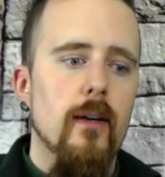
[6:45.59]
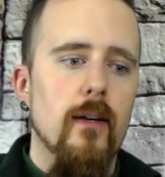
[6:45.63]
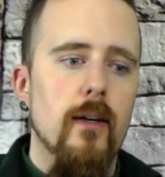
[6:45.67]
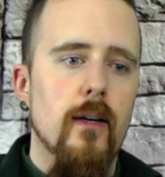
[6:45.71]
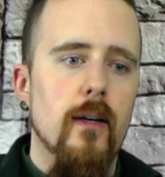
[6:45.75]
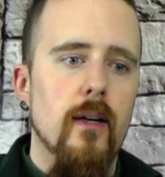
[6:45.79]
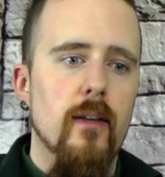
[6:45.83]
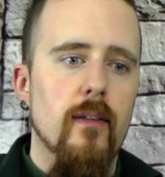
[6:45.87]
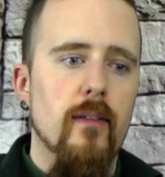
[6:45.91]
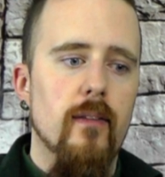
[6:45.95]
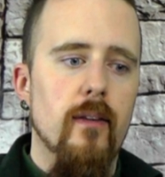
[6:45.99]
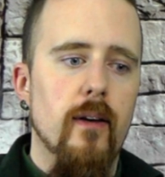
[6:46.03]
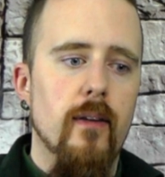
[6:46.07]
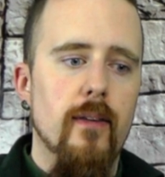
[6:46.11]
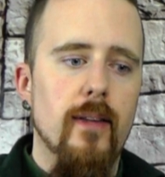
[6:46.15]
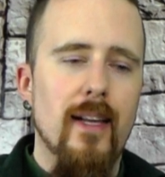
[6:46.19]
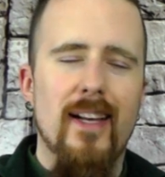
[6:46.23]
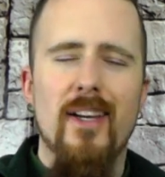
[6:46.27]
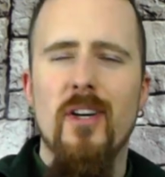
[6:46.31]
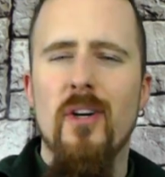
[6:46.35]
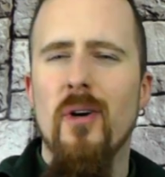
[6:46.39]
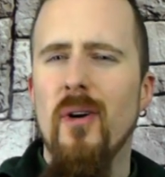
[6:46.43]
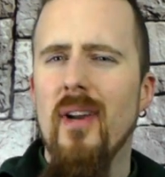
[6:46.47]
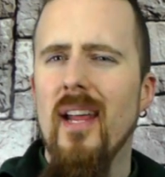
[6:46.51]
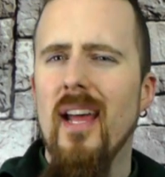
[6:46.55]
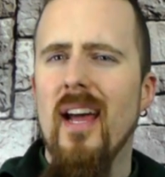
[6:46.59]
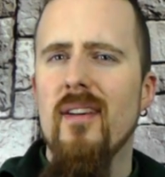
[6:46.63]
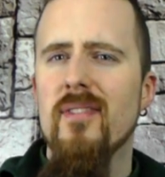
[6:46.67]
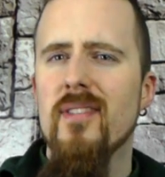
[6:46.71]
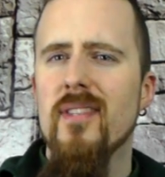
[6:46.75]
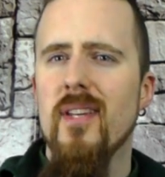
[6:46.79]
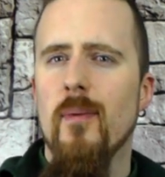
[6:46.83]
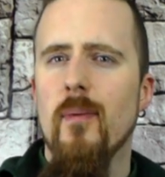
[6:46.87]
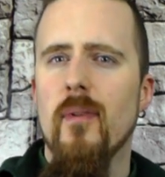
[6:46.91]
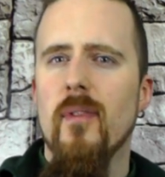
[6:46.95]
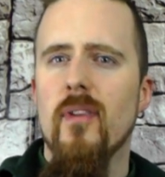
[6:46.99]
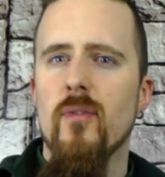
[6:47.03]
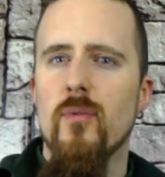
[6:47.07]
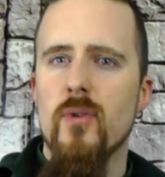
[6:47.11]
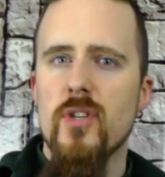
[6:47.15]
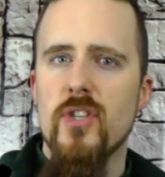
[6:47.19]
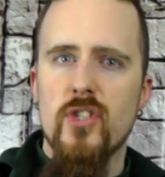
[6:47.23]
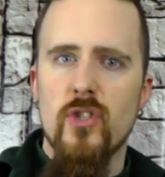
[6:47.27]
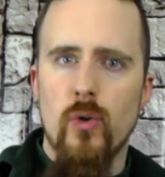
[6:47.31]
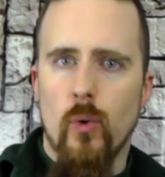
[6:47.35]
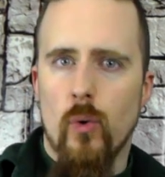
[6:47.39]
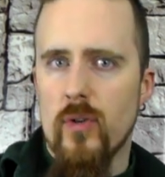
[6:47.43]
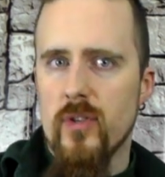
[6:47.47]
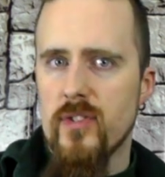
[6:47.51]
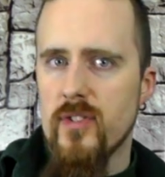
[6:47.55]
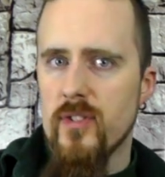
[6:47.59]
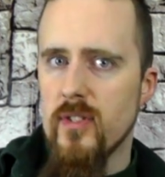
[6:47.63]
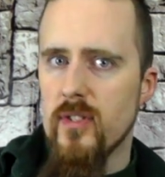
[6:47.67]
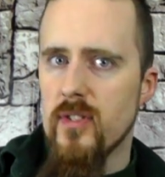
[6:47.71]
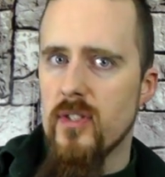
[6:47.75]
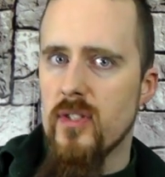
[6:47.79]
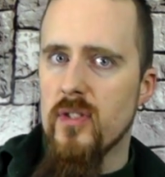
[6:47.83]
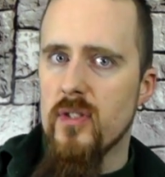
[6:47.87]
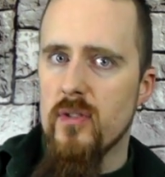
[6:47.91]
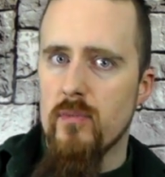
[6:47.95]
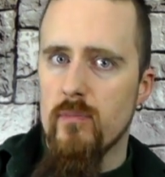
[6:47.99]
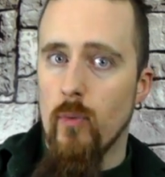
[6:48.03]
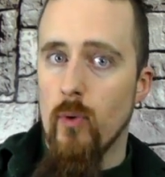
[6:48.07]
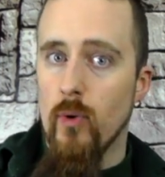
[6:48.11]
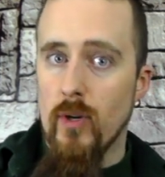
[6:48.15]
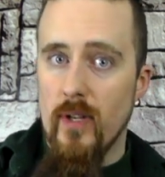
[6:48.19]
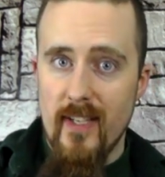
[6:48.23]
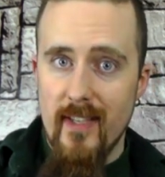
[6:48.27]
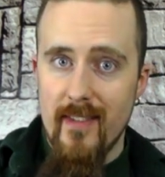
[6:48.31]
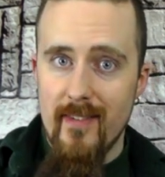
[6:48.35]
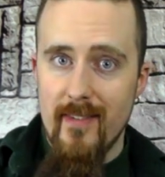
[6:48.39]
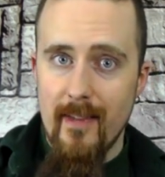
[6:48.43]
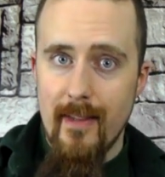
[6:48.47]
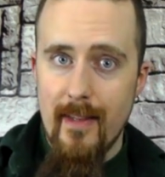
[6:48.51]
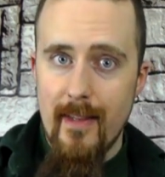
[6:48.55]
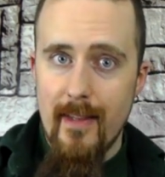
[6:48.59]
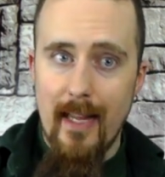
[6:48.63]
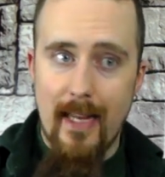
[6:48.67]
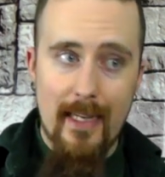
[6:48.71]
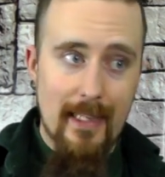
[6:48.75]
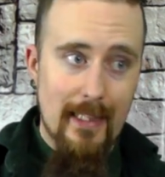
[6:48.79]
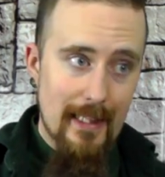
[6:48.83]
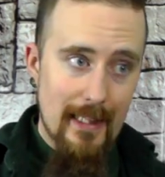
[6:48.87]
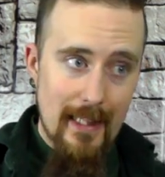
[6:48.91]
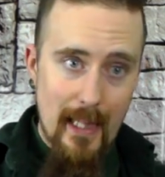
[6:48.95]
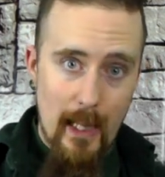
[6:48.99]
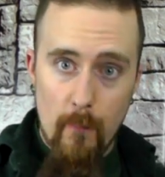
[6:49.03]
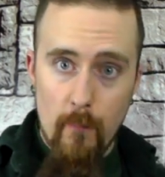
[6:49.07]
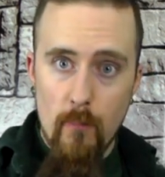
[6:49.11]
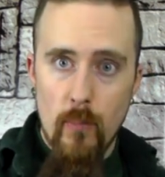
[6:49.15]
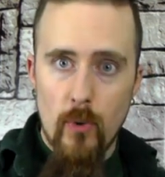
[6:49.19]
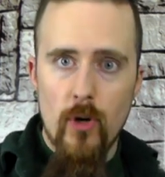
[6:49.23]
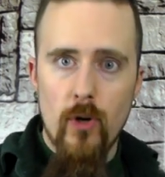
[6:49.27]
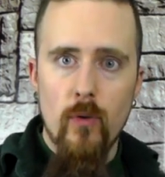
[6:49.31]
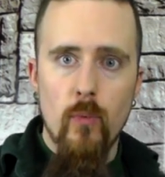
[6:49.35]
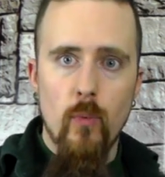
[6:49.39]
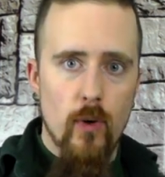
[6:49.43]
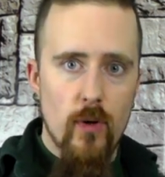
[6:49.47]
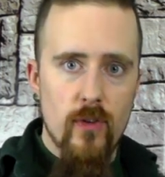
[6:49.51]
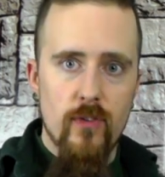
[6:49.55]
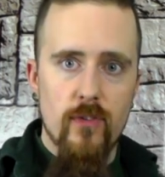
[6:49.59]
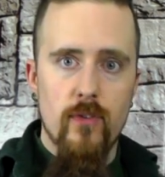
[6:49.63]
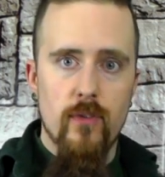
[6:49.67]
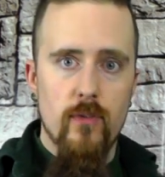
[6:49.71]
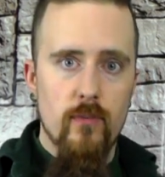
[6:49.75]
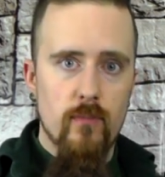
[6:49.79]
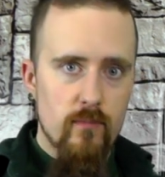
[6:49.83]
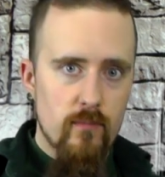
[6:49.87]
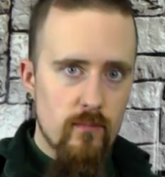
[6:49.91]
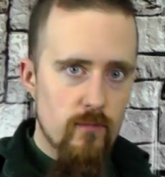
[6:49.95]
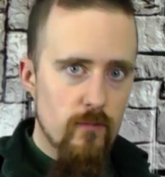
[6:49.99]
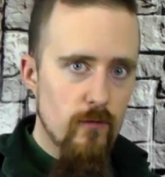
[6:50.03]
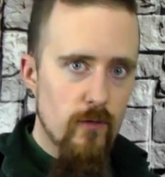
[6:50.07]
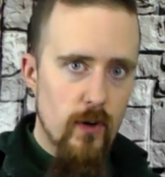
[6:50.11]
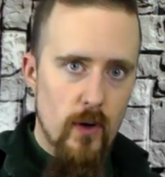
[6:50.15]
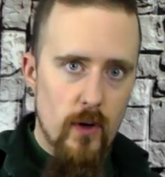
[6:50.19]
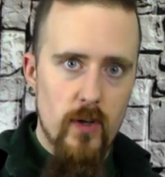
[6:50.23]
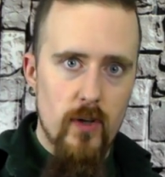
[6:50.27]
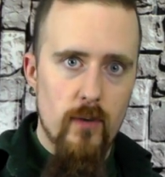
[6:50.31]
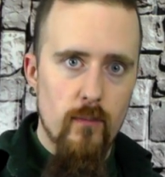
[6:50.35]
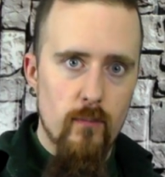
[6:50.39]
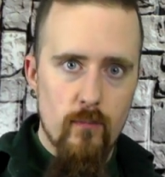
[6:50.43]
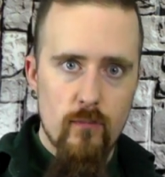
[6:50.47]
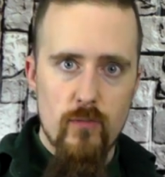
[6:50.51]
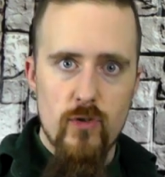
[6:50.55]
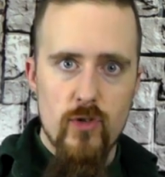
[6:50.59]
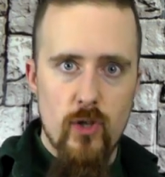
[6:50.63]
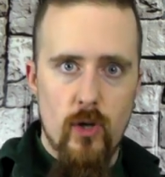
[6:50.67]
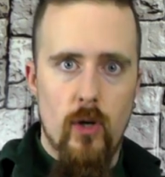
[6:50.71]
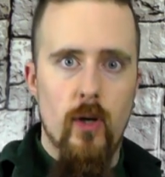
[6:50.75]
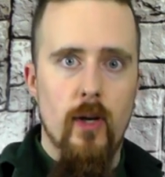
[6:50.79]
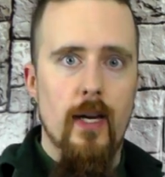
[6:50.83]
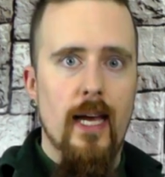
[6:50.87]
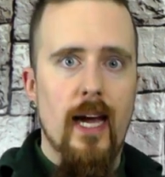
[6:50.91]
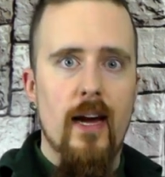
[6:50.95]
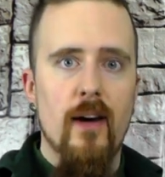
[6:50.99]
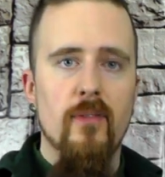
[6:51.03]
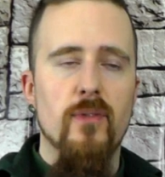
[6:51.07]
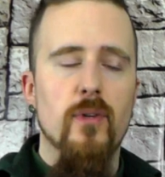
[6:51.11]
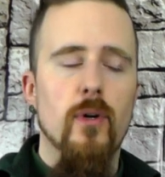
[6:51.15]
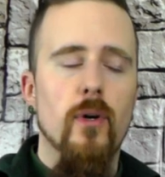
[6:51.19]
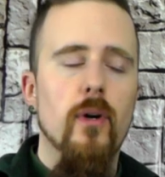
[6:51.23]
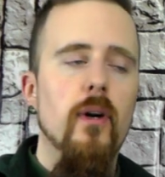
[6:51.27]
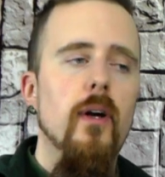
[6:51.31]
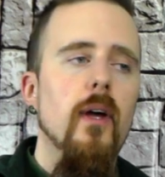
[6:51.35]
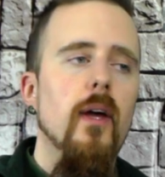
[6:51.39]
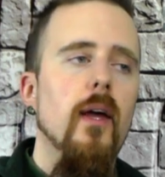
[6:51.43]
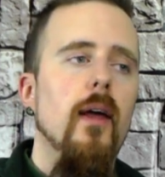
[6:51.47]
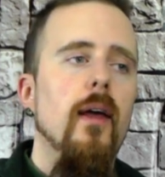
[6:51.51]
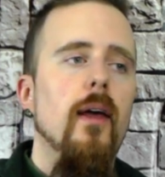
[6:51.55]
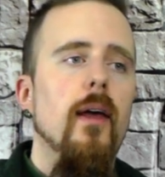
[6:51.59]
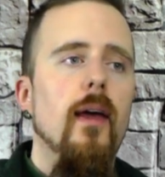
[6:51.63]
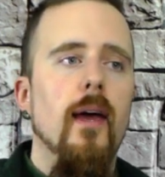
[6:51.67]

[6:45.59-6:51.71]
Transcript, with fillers: And they could have some of the resources more easily, like lumber was very sought after.